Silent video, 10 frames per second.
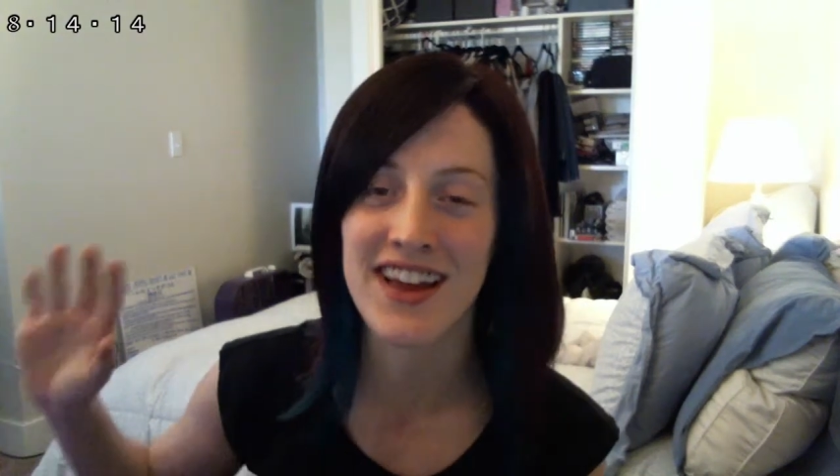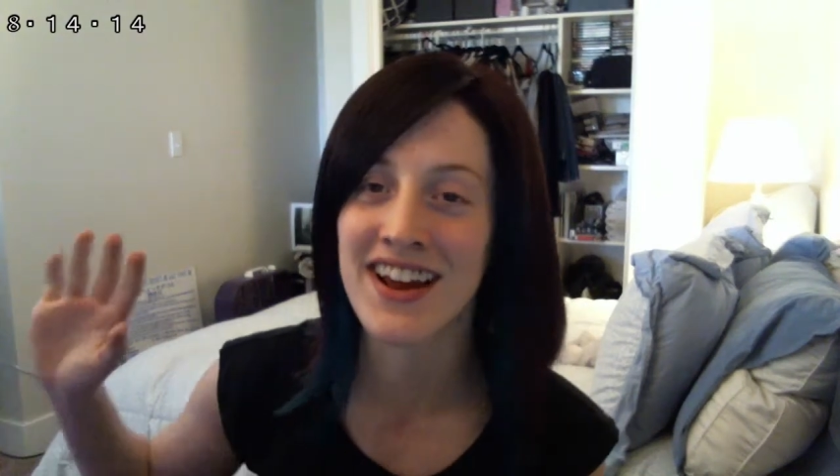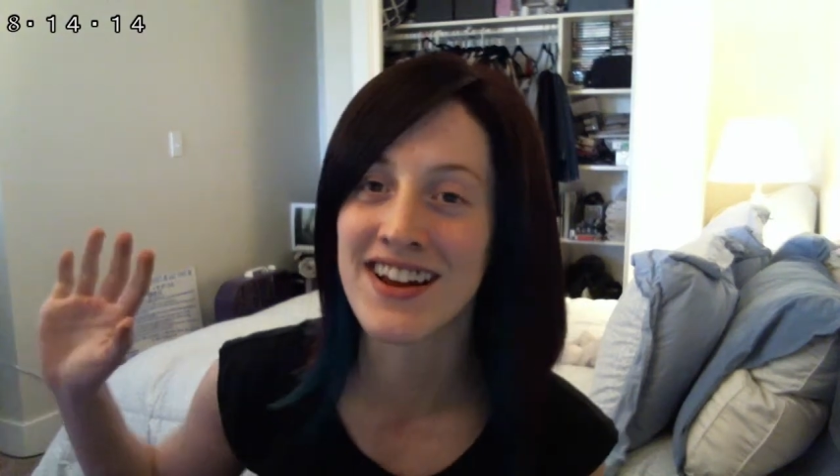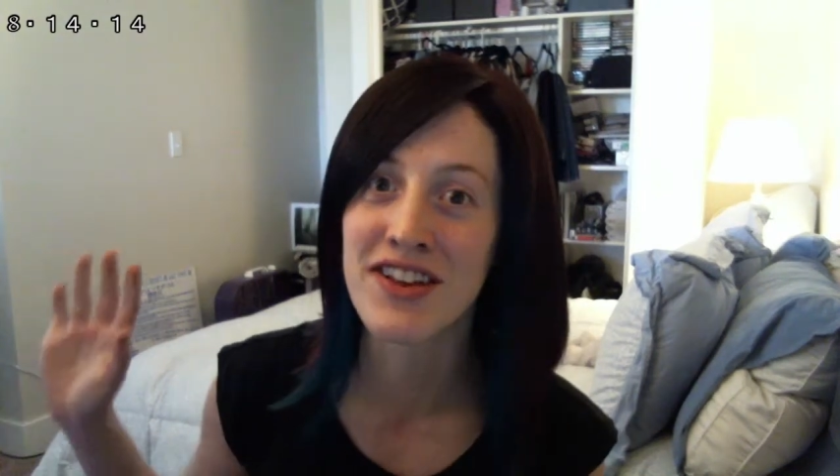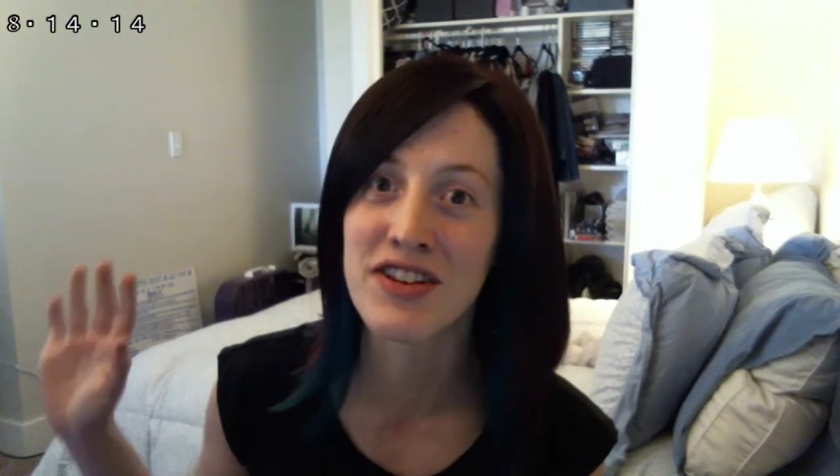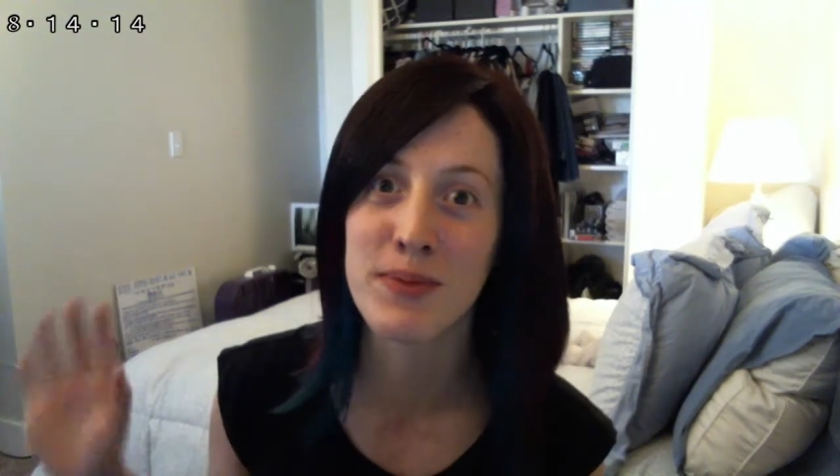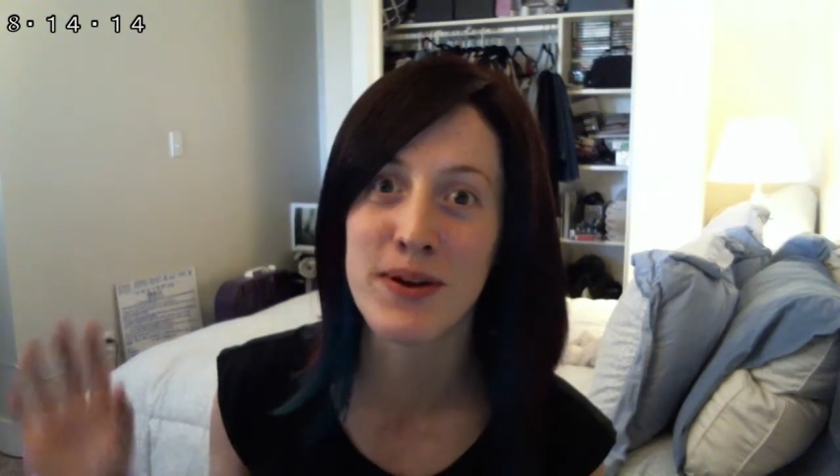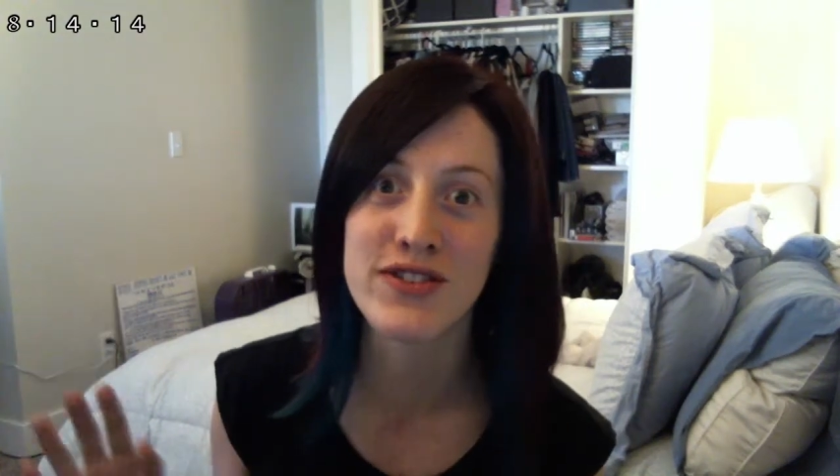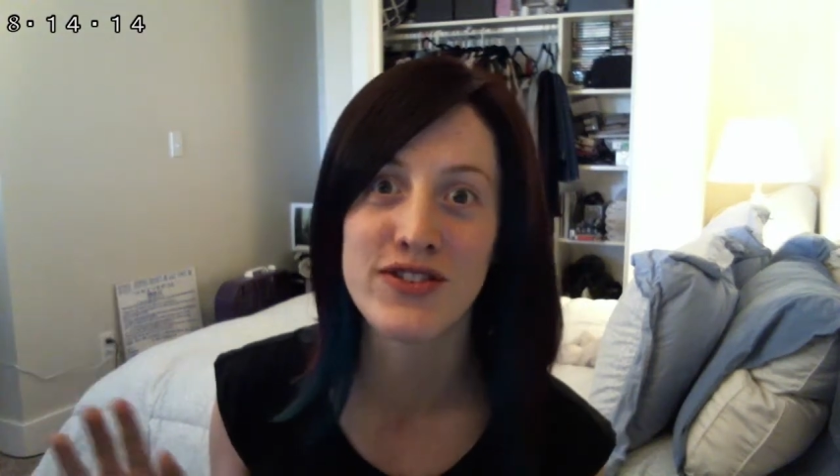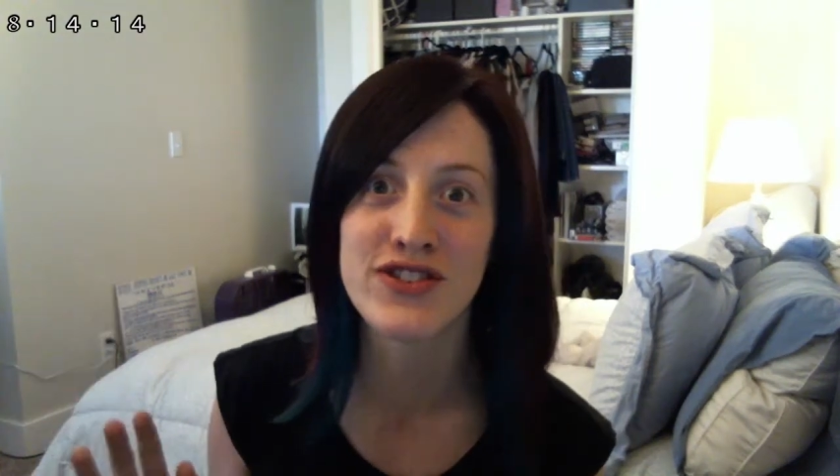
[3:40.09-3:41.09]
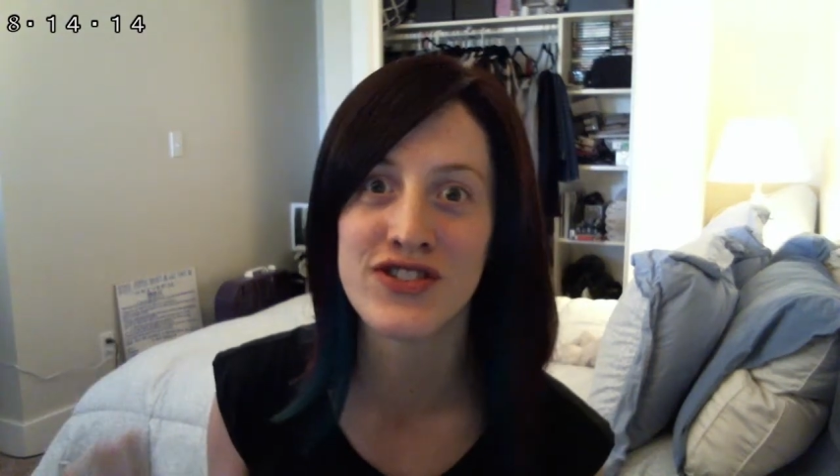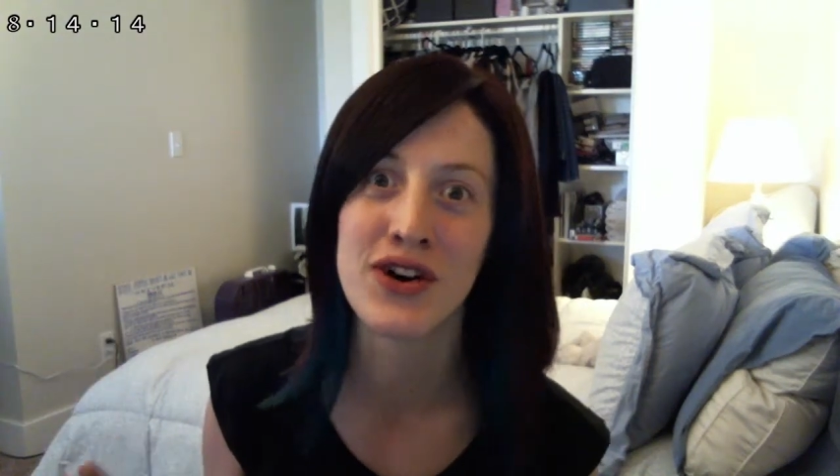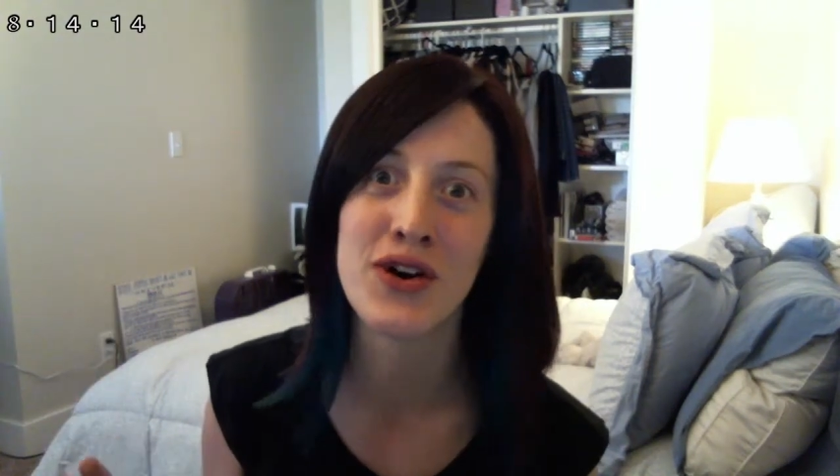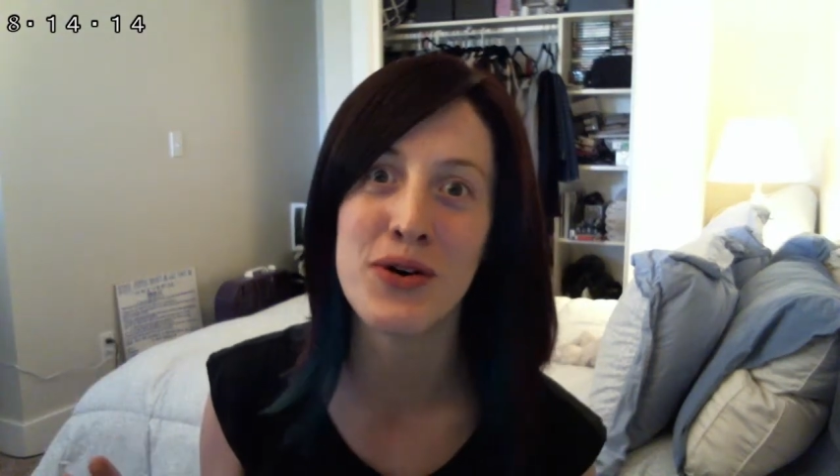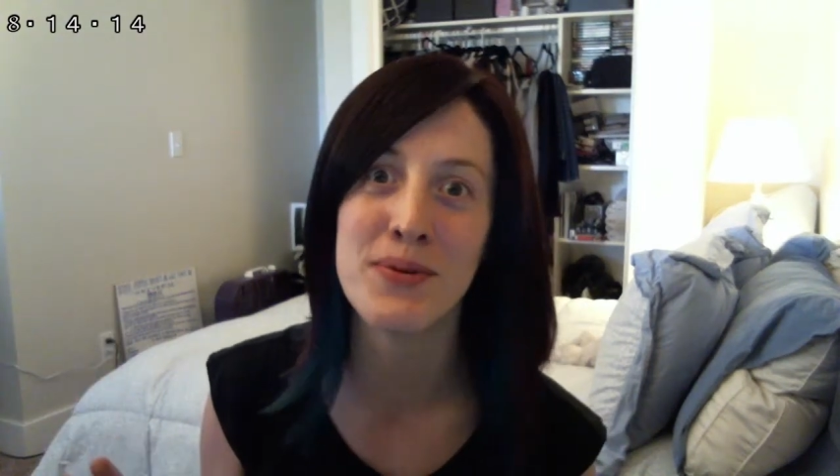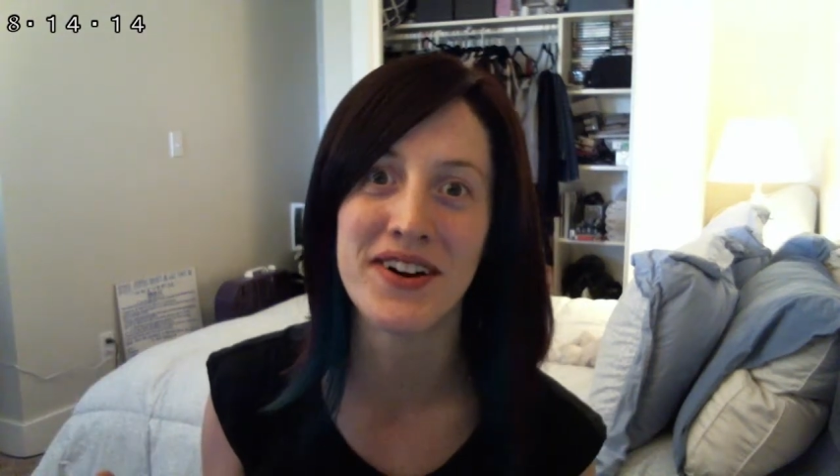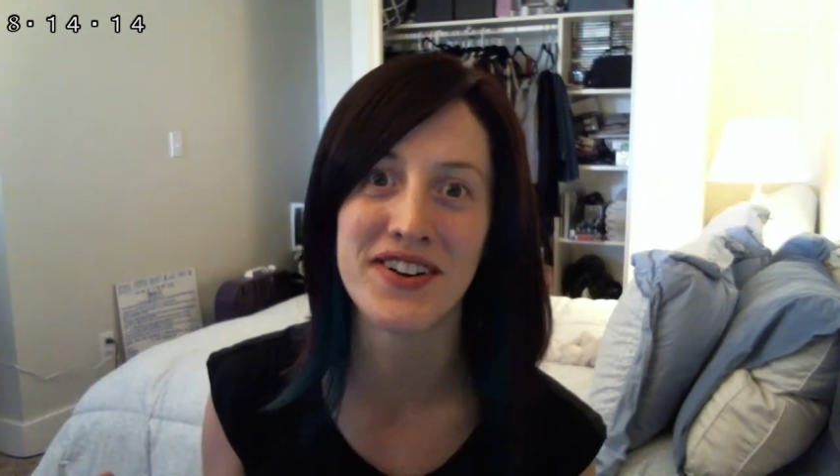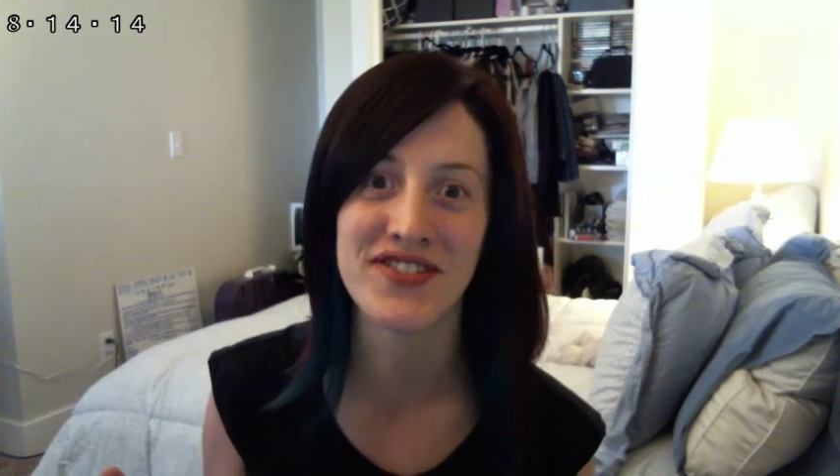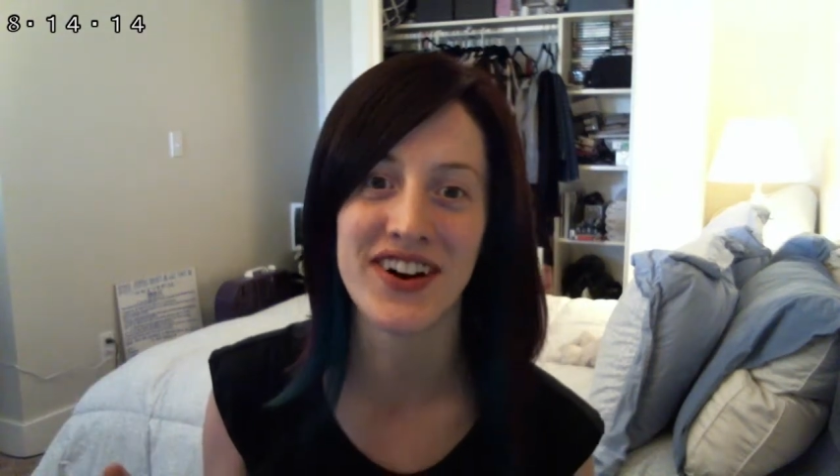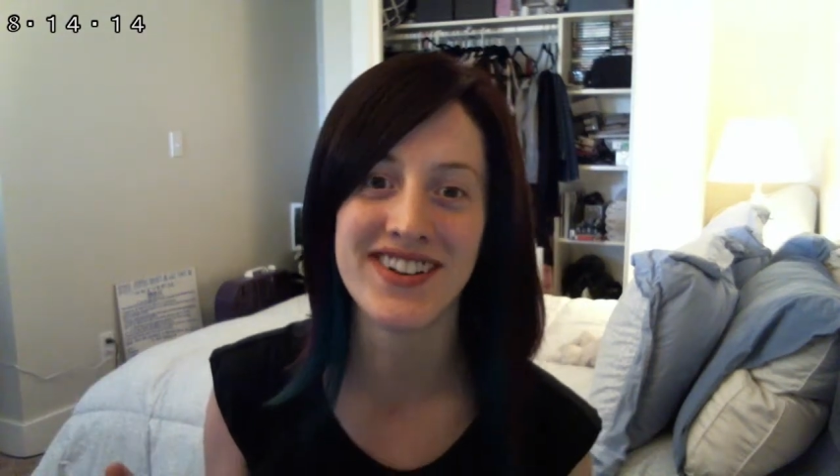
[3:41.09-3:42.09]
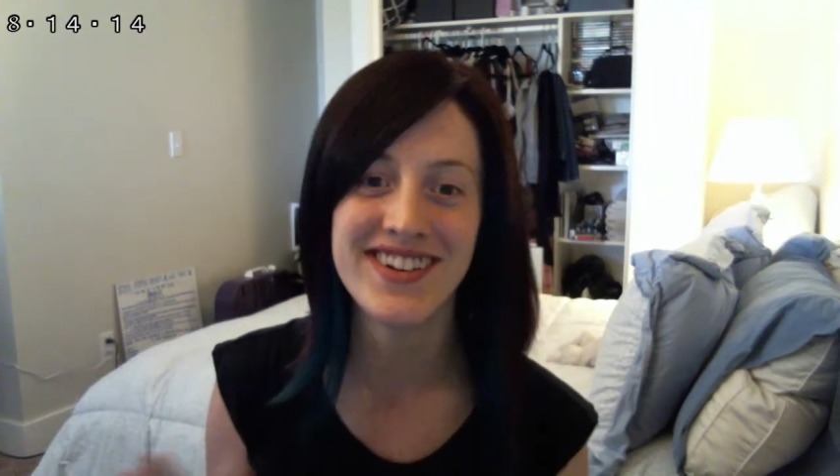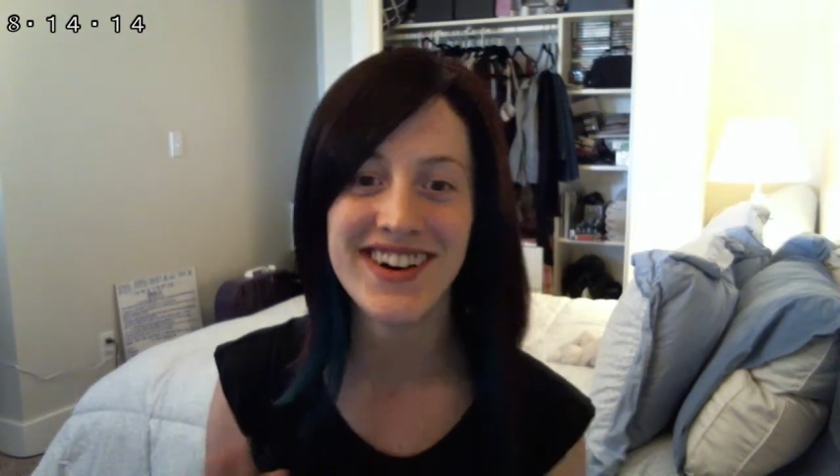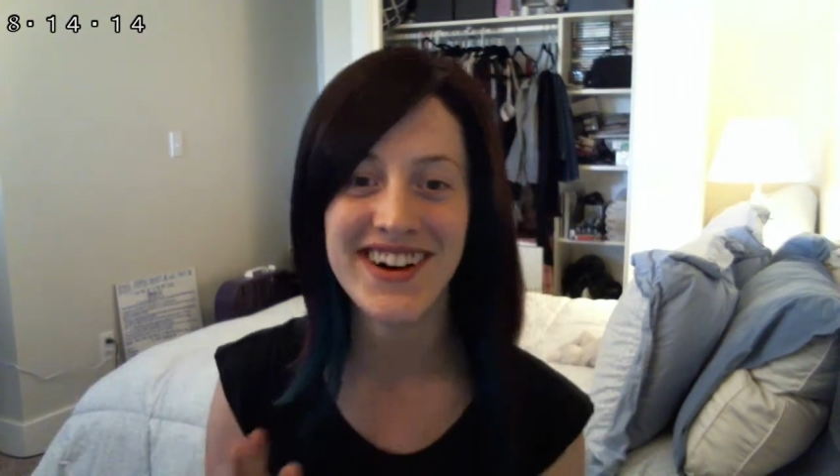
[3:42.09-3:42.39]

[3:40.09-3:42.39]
and it has been so much fun.